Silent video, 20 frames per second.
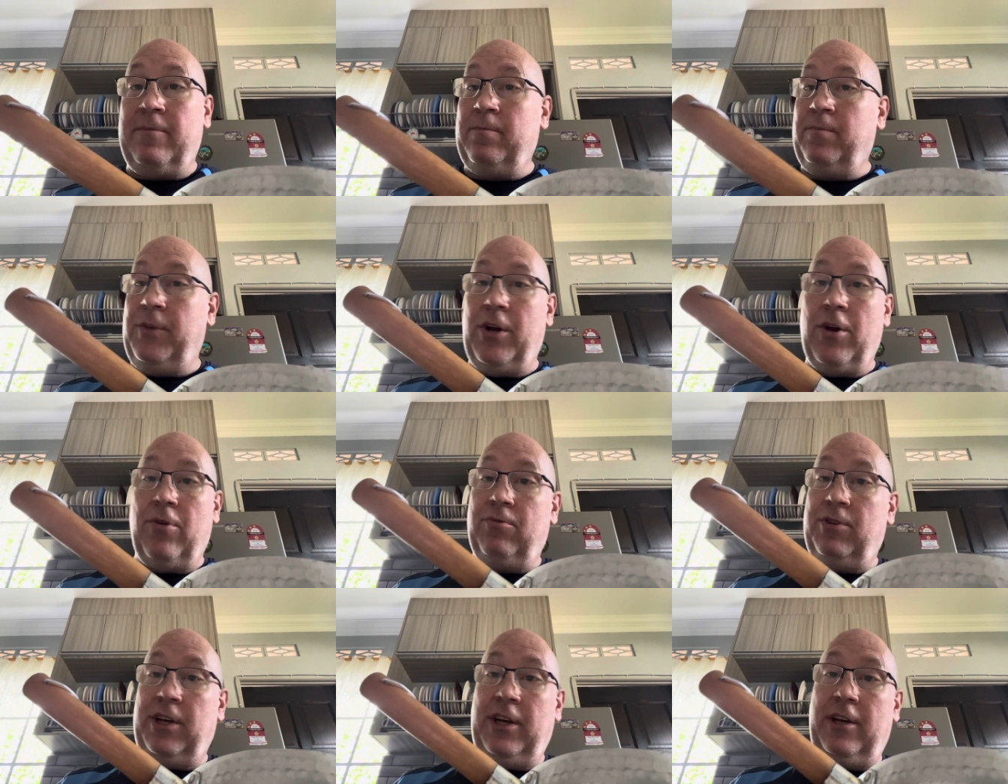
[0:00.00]
You
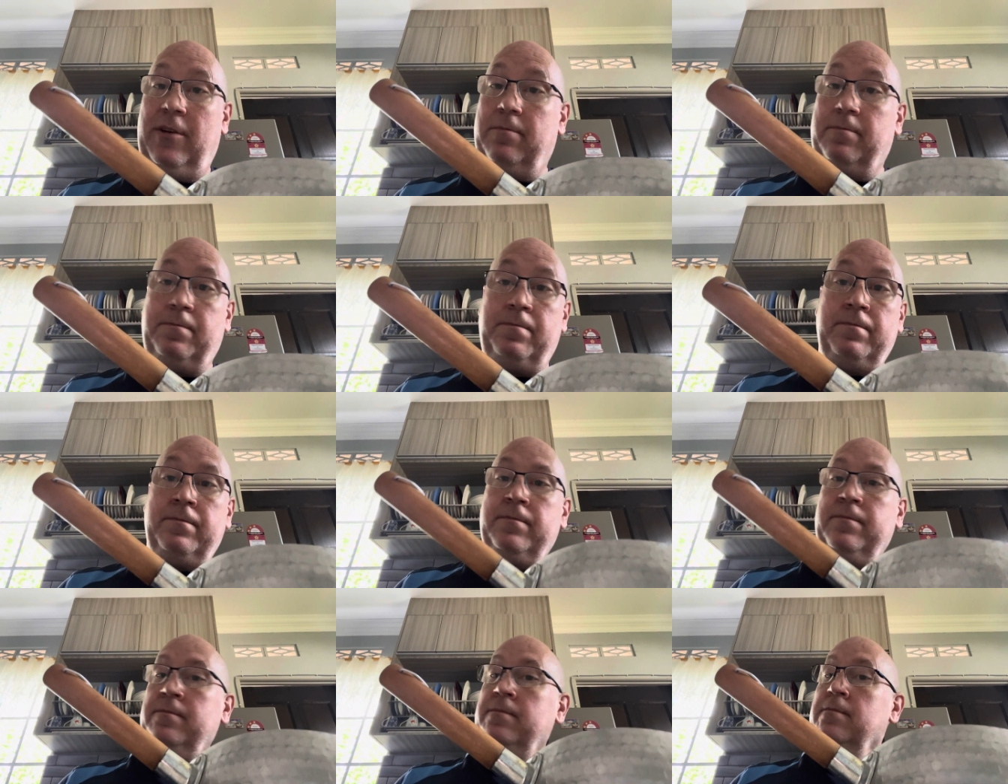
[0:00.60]
don't need,
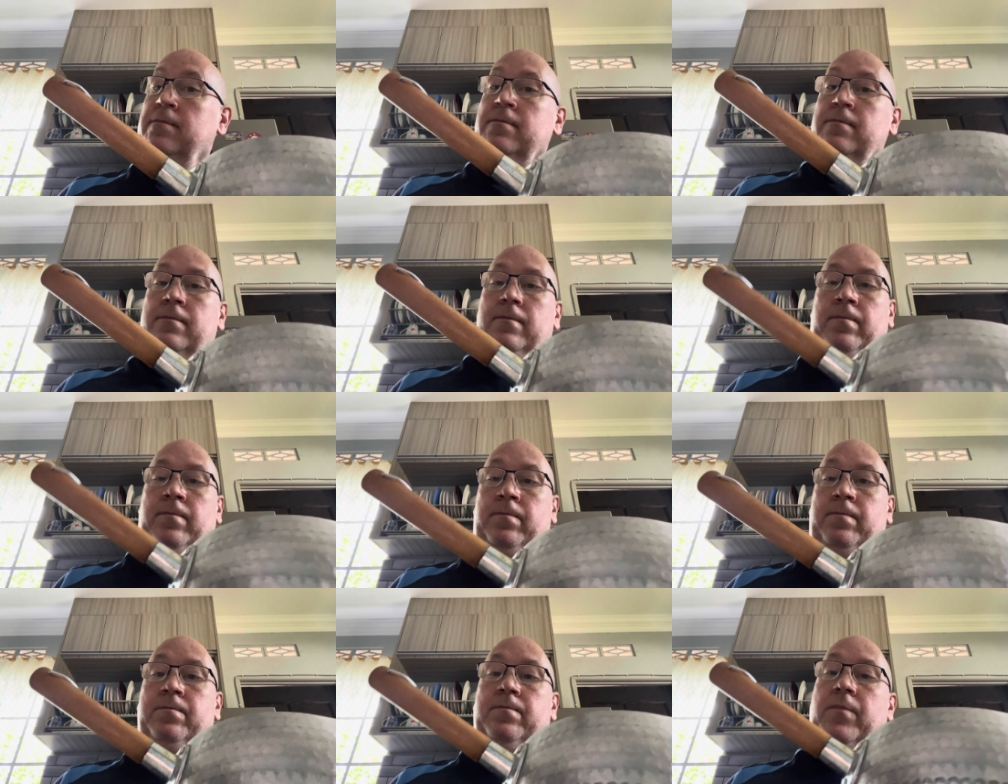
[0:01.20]

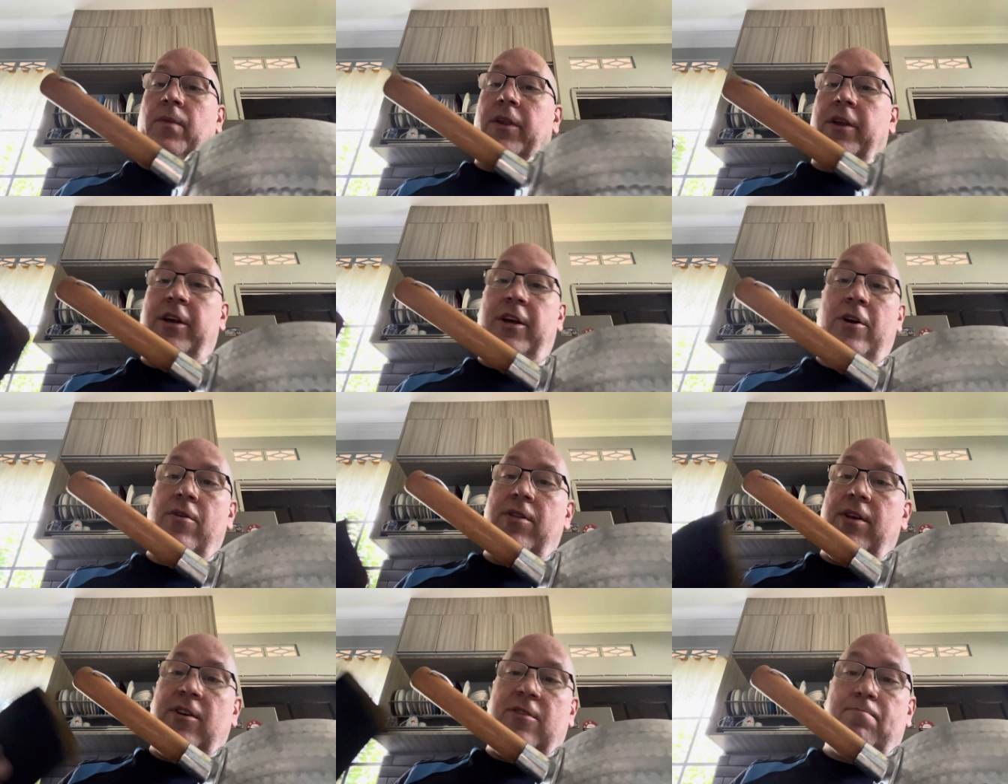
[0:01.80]

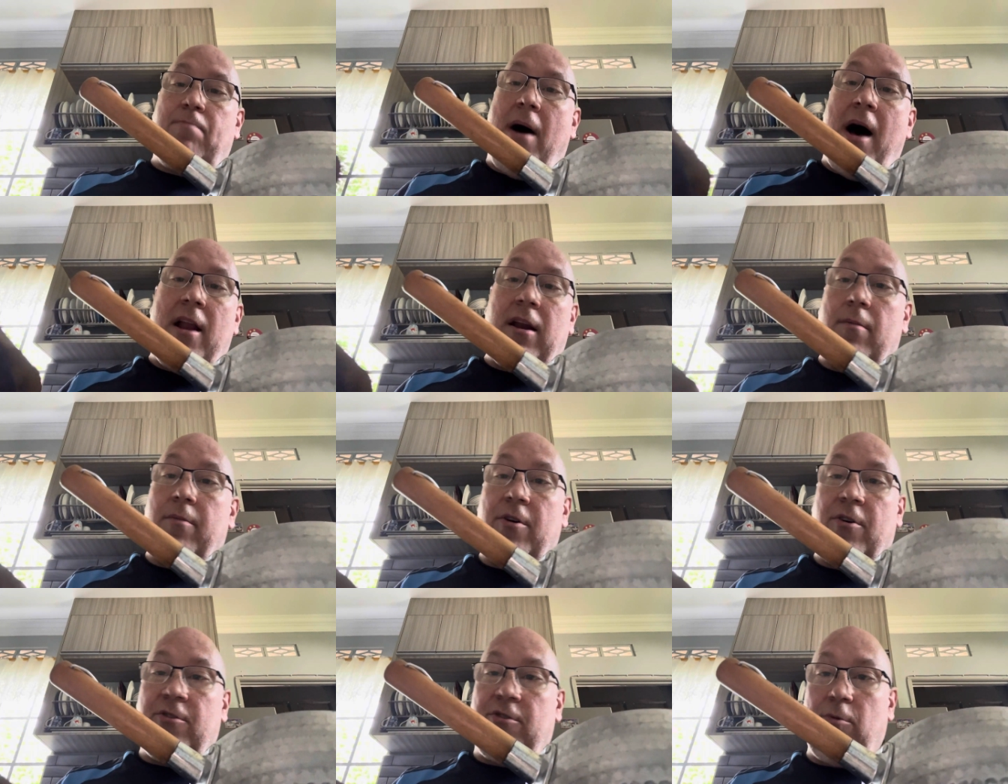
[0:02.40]
these
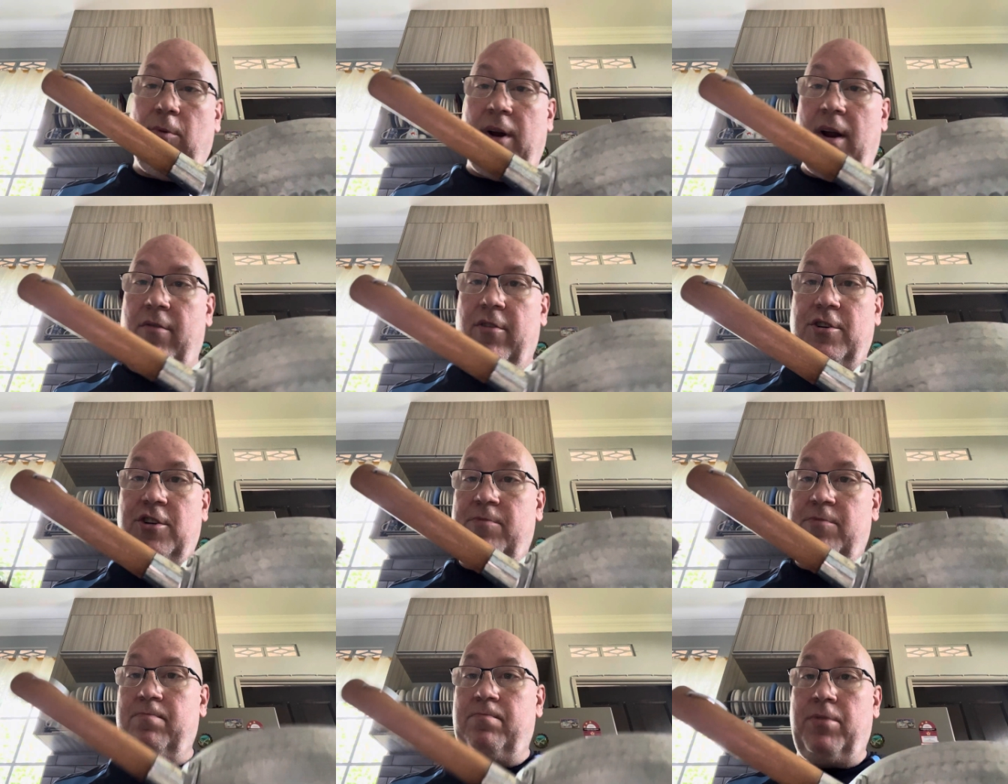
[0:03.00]
polymers or whatever.
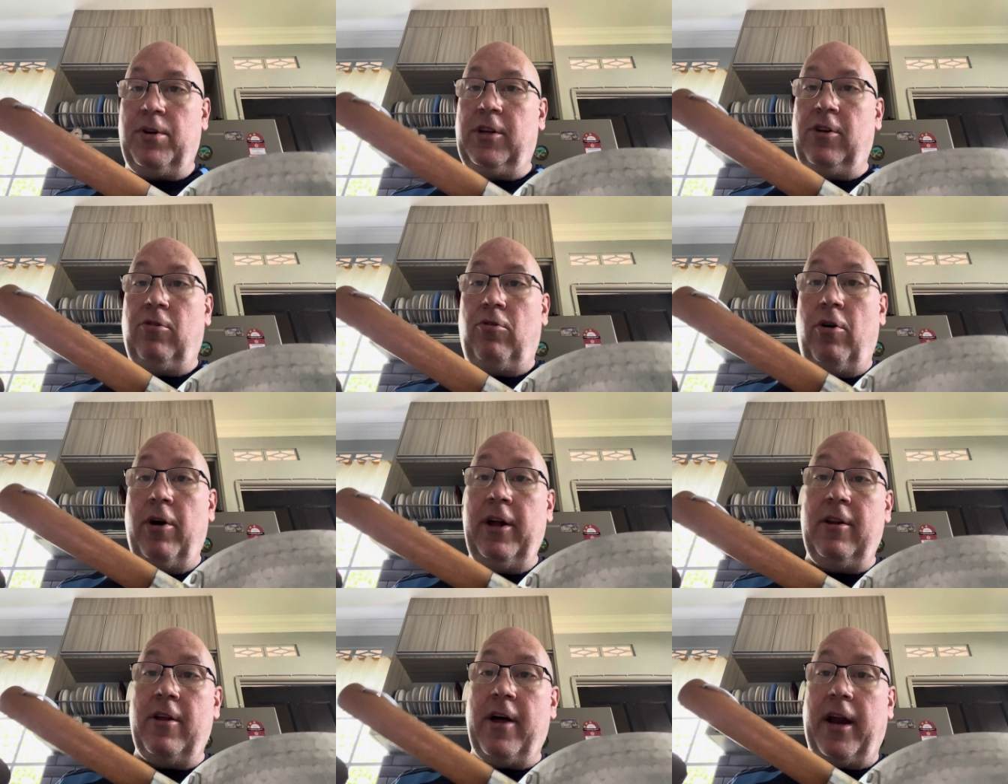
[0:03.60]
Just put a little
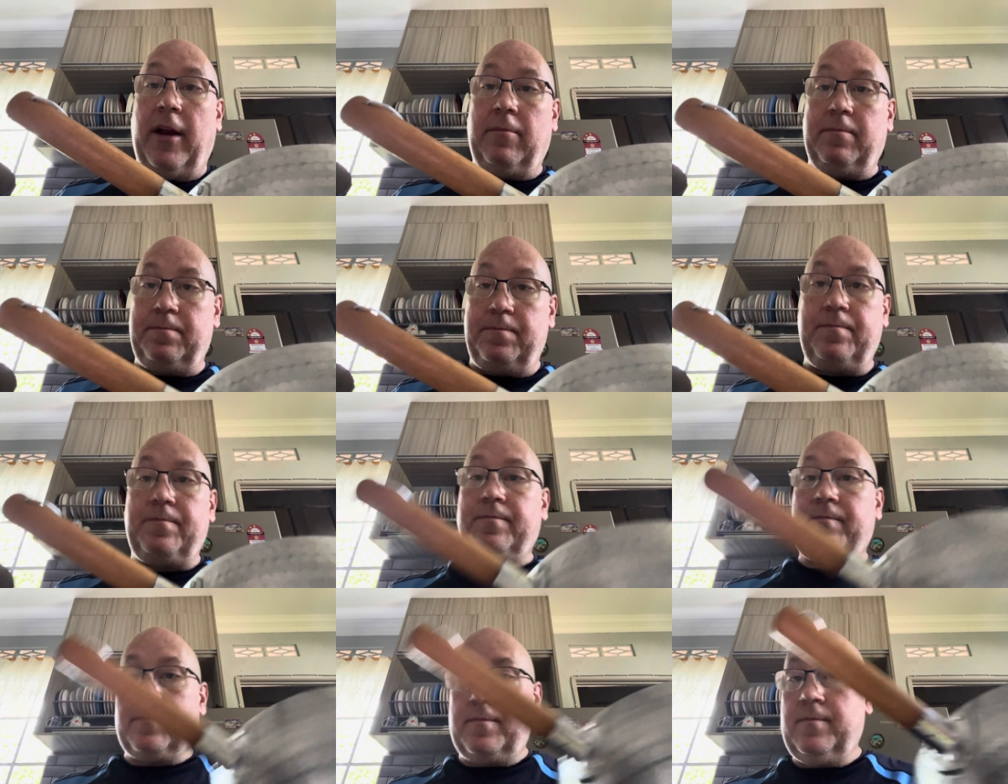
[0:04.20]
oil on it
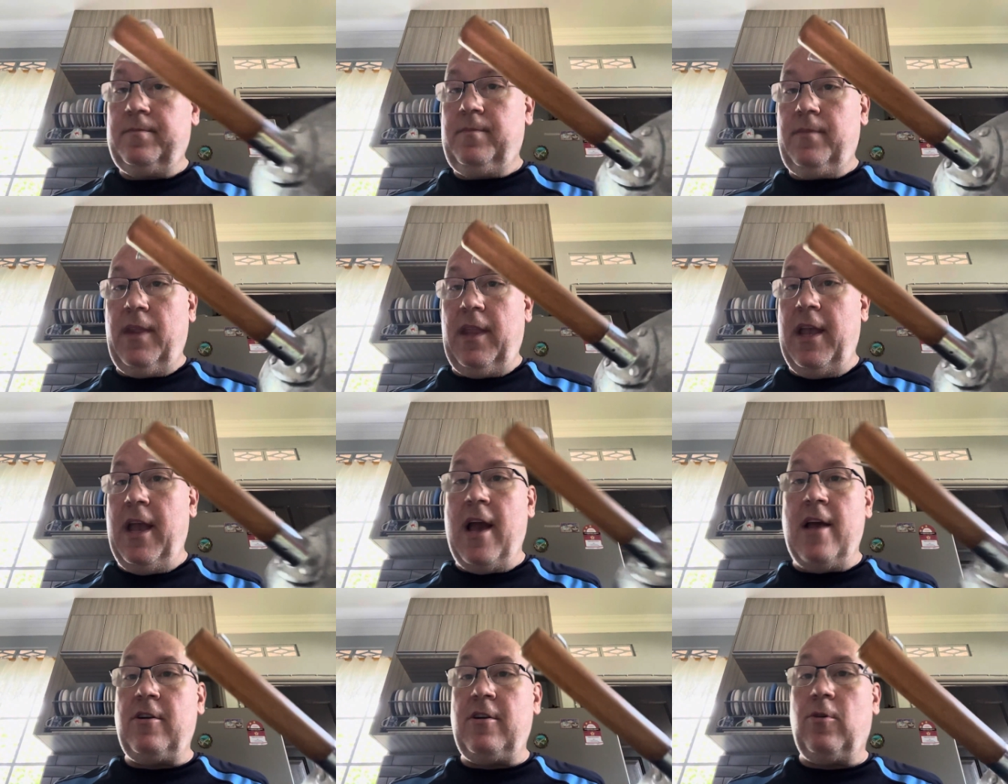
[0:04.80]

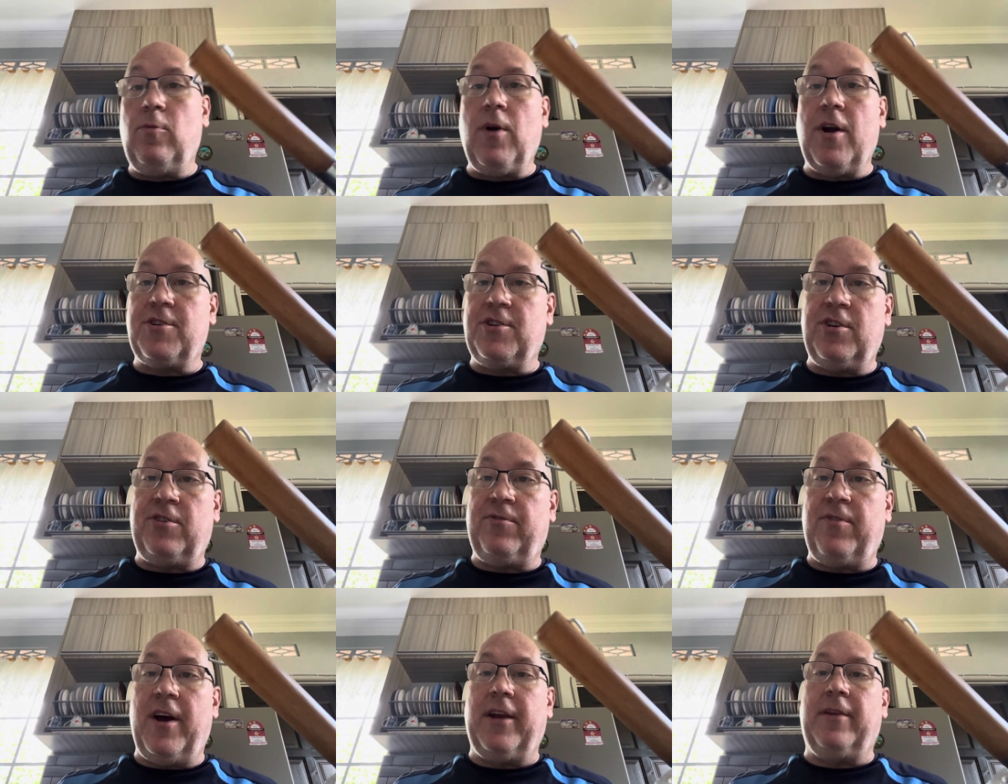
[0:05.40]
and it'll work
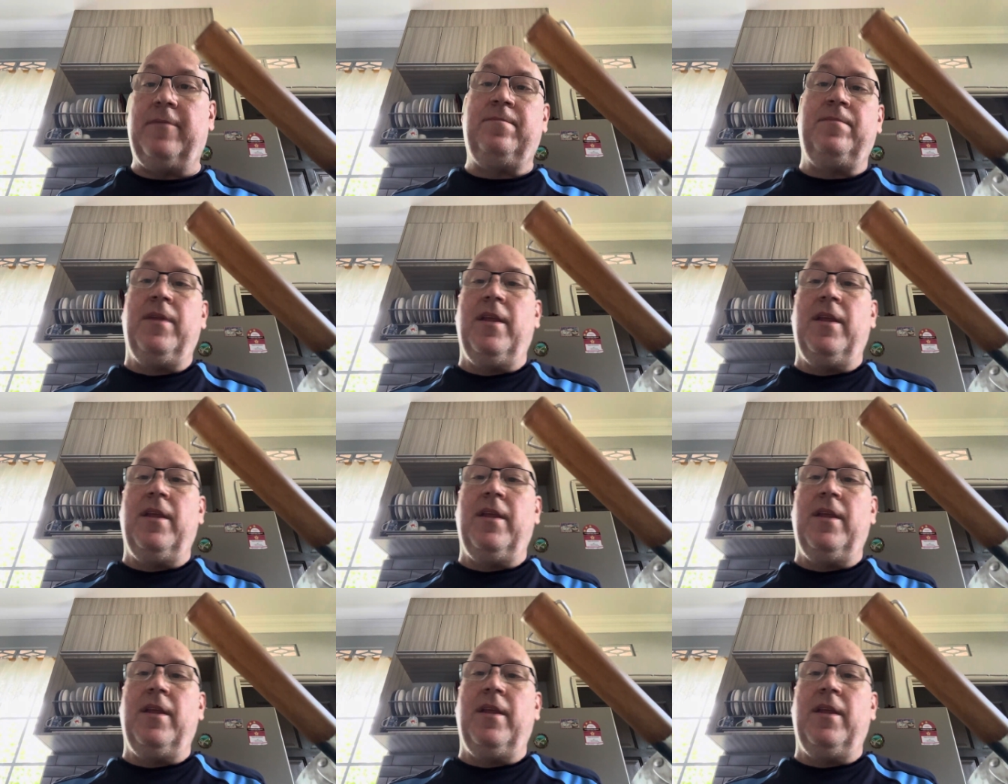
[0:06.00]
just fine.